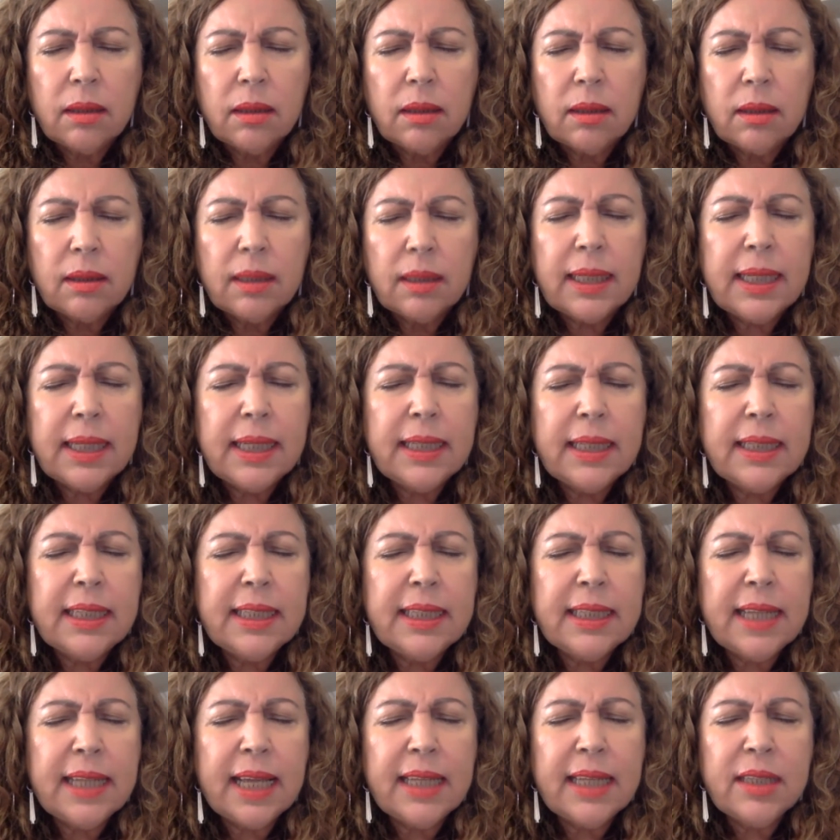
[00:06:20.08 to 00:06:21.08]
The healing
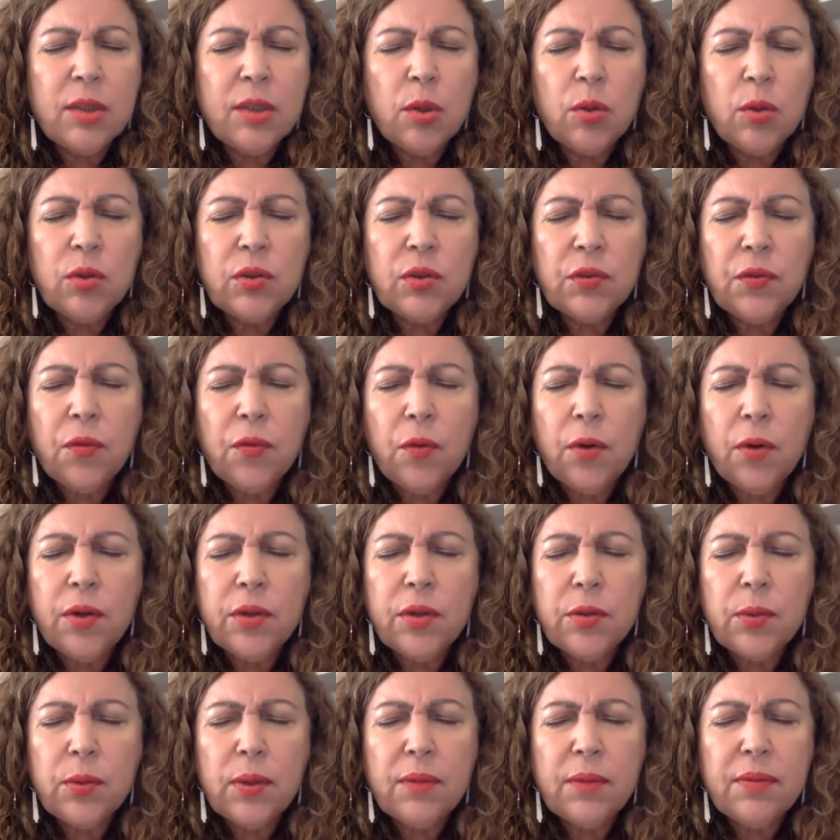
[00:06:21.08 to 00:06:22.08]
light goes forth
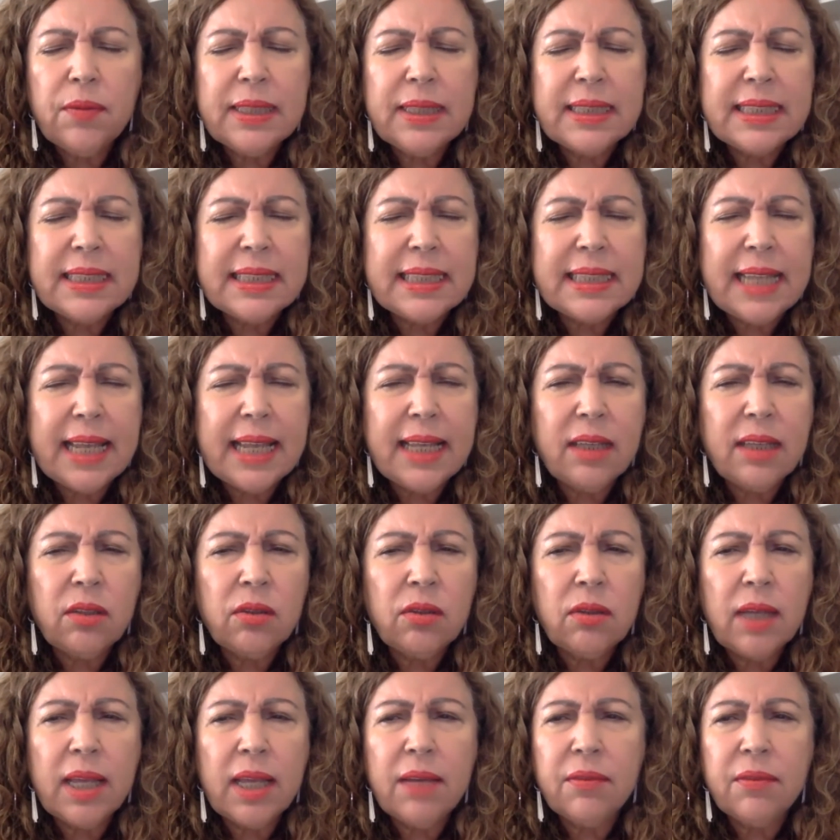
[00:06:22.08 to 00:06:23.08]
to every
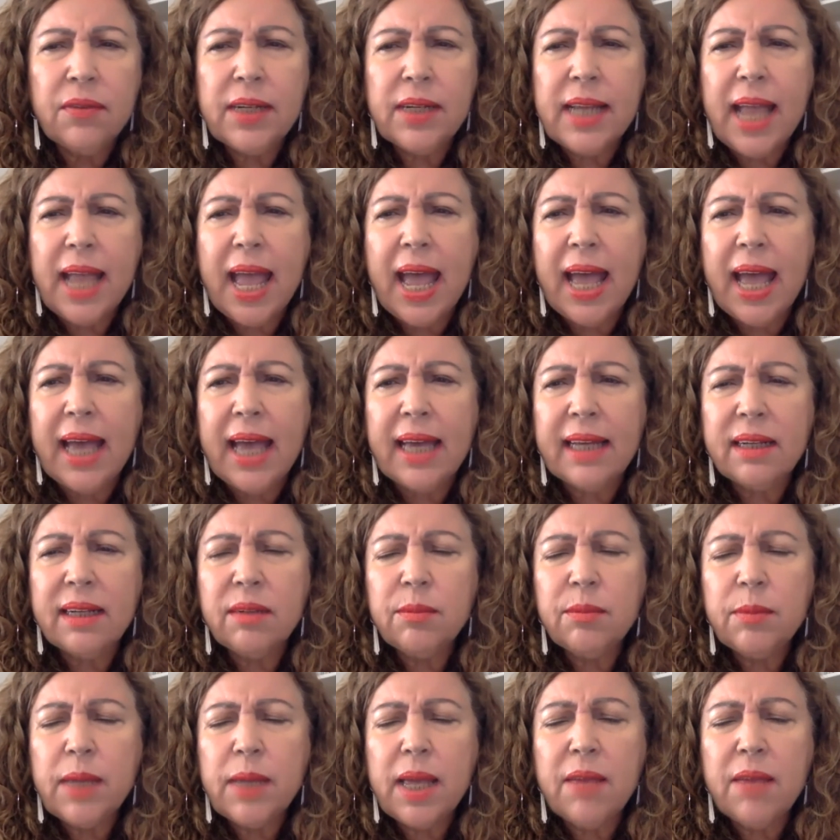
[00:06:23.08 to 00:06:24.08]
cell, every
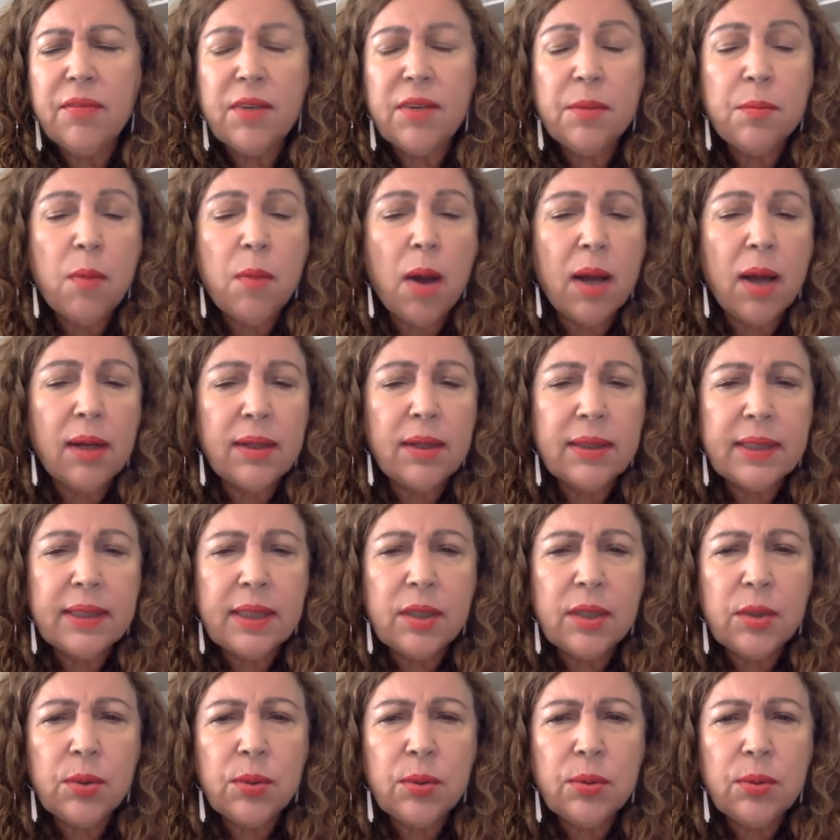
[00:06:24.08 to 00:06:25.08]
atom, every
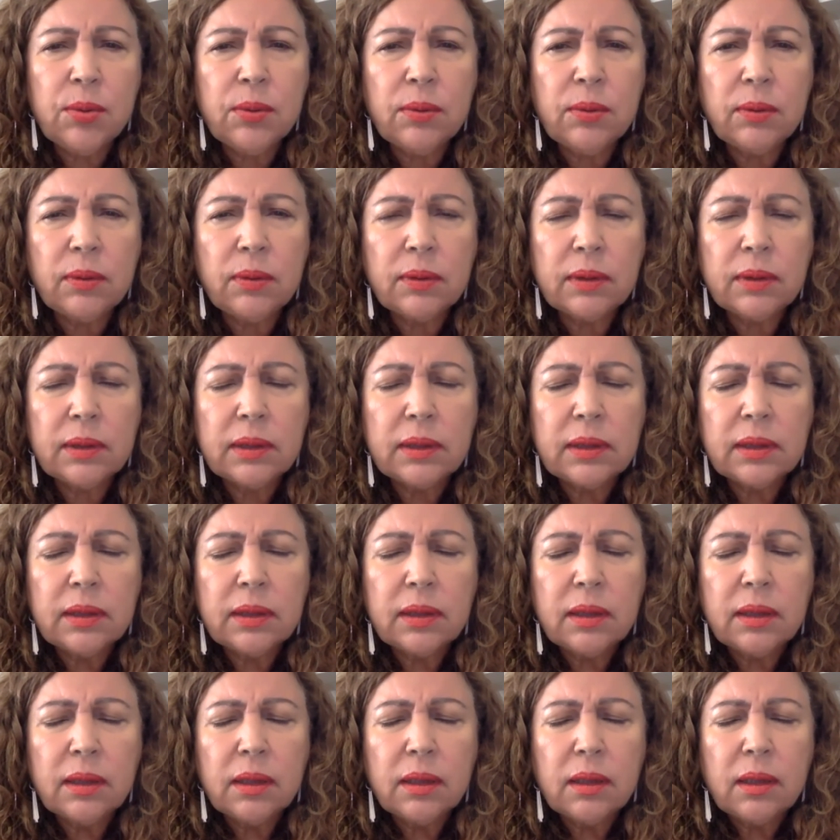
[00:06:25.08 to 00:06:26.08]
molecule,
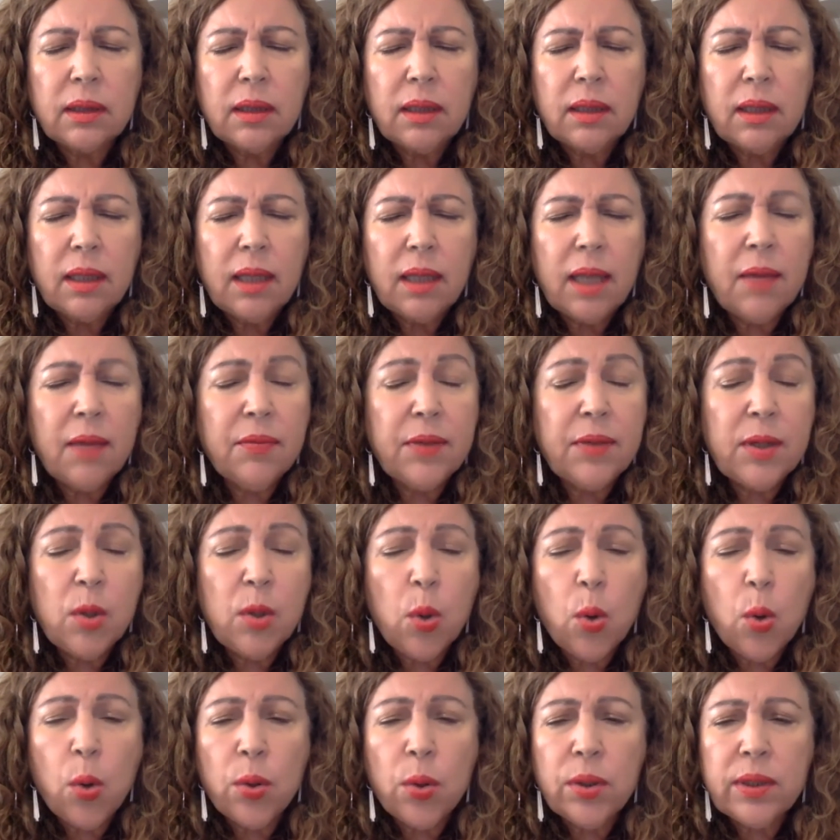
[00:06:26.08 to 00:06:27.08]
every
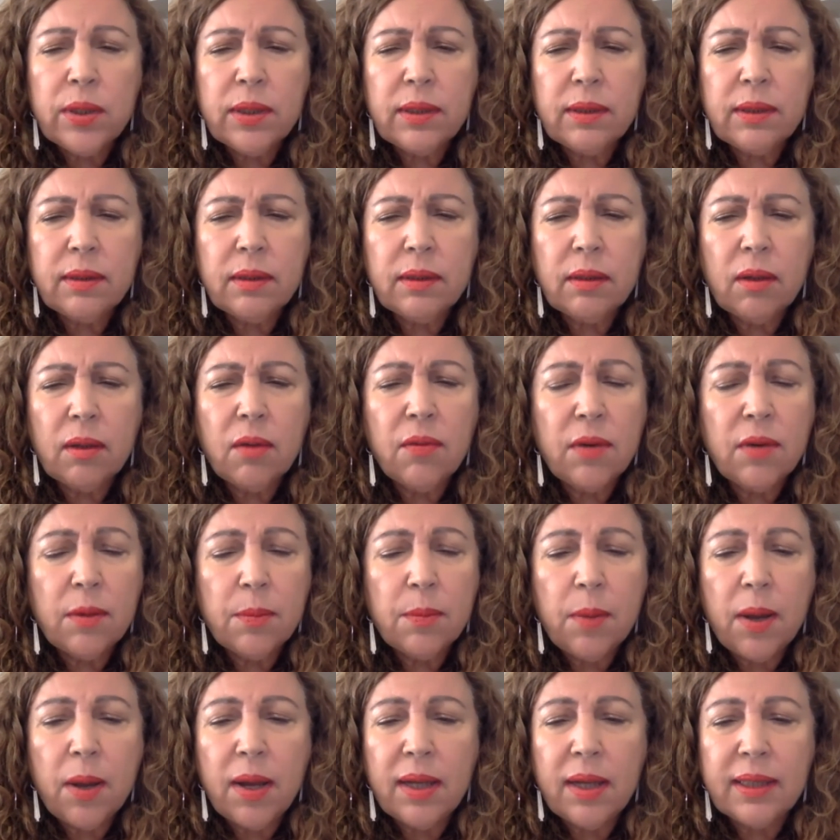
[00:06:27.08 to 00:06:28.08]
organ of our
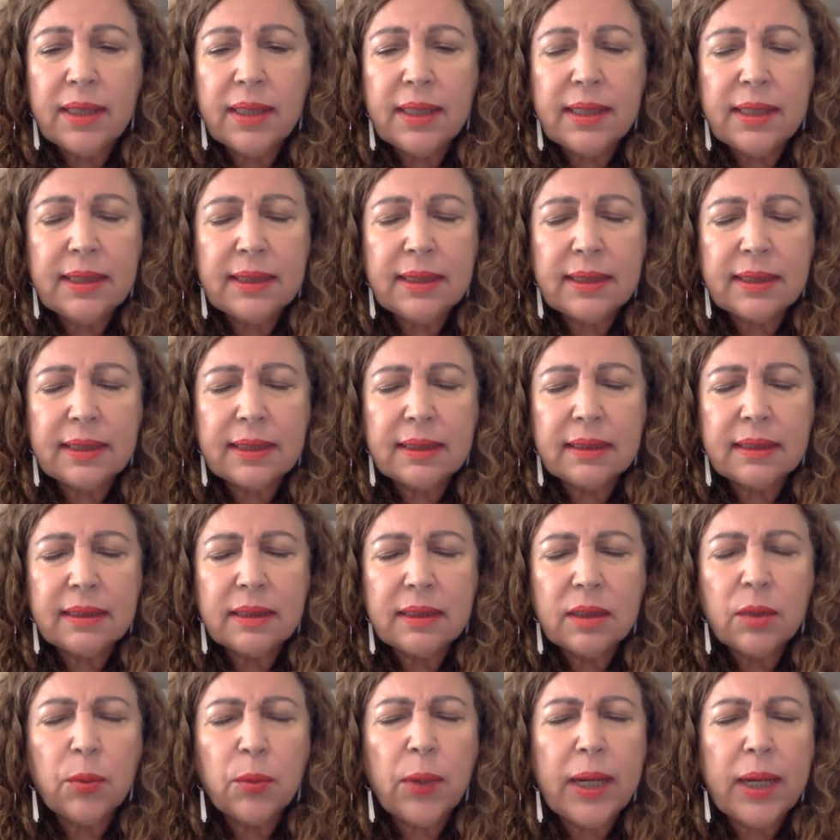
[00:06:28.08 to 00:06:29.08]
bodies.
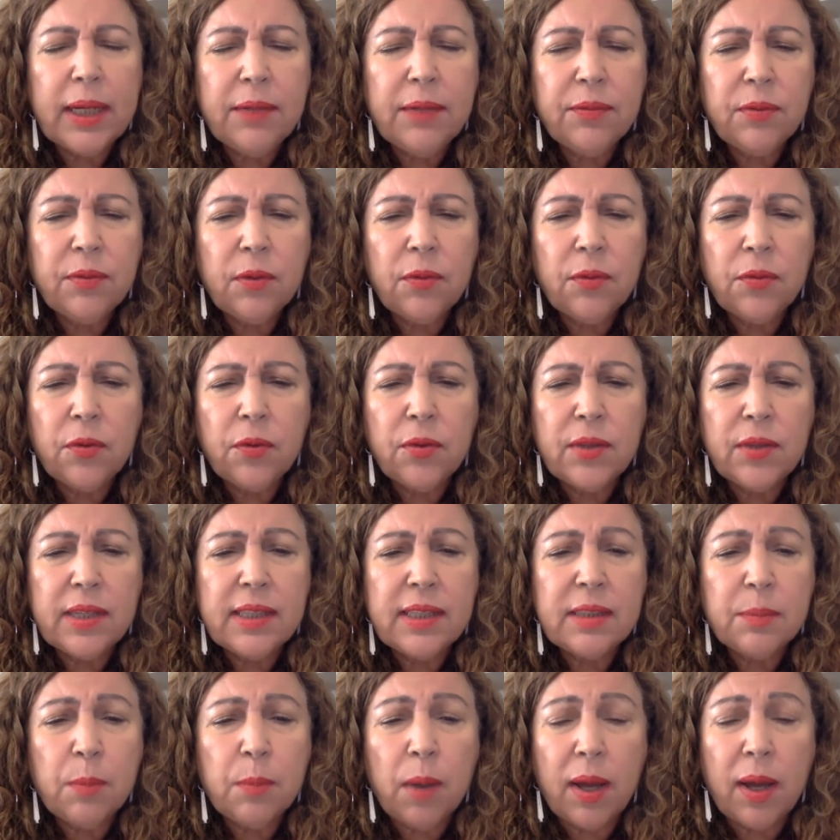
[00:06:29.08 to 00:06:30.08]
Grateful for this
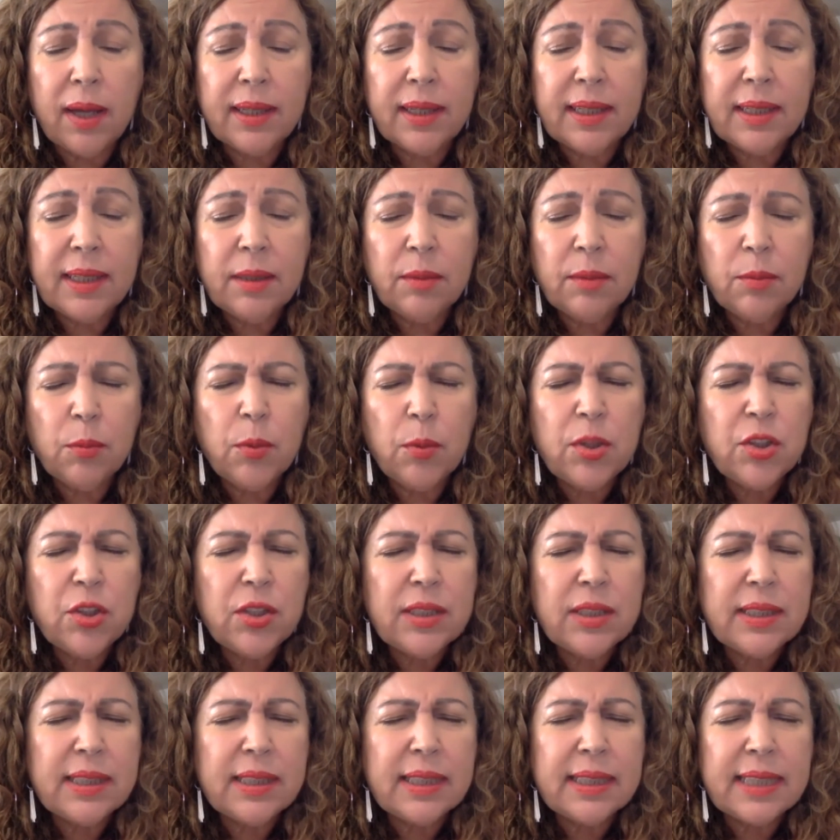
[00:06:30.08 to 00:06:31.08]
body, which
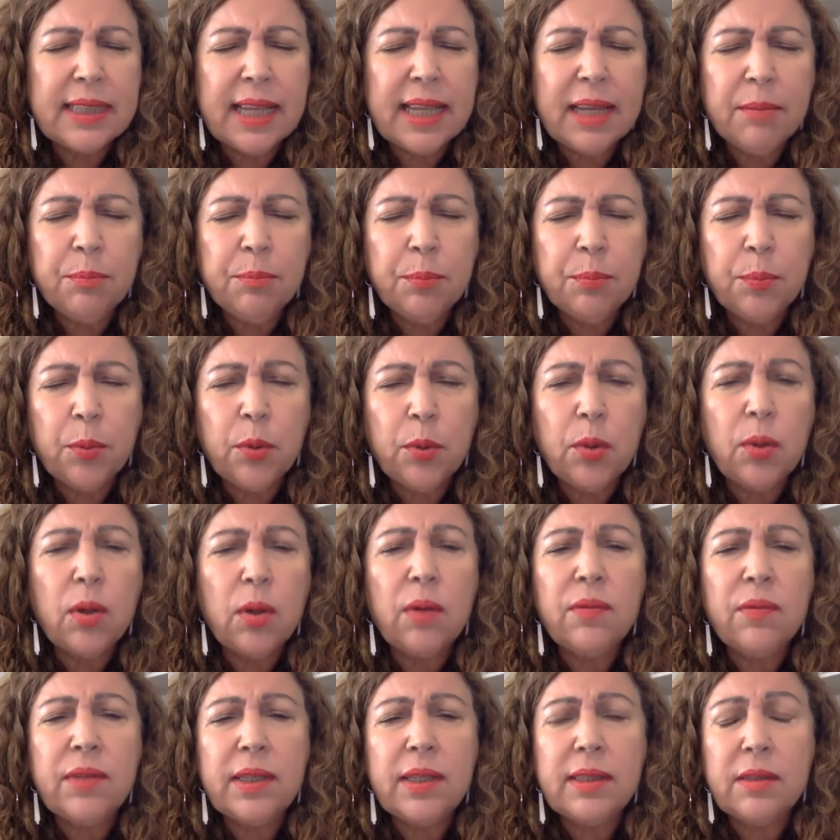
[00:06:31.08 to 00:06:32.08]
is the temple
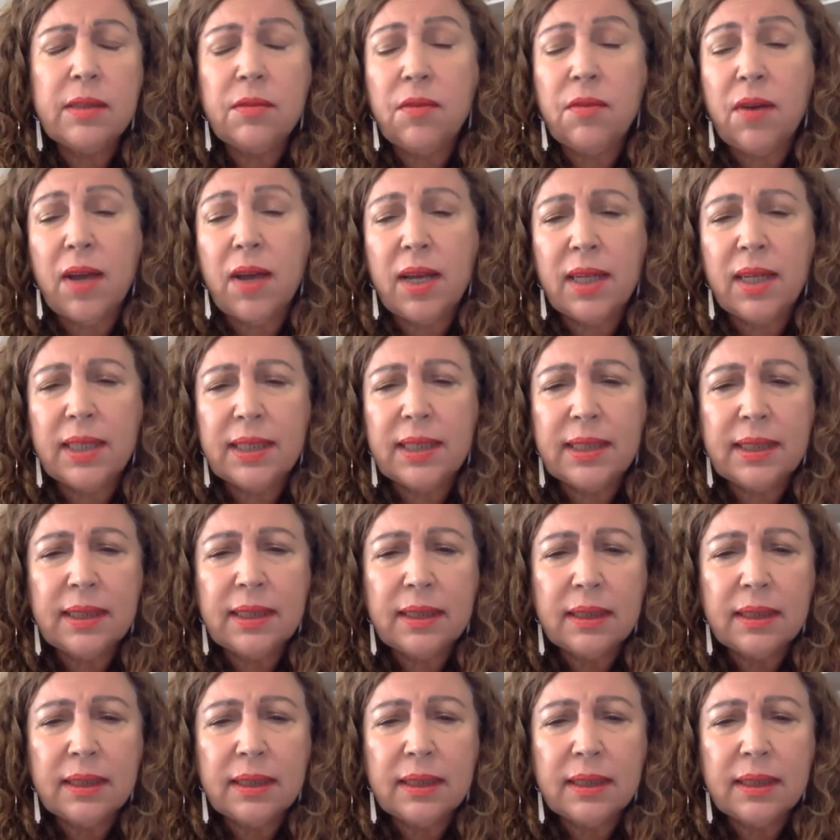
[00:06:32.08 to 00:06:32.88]
of the divine.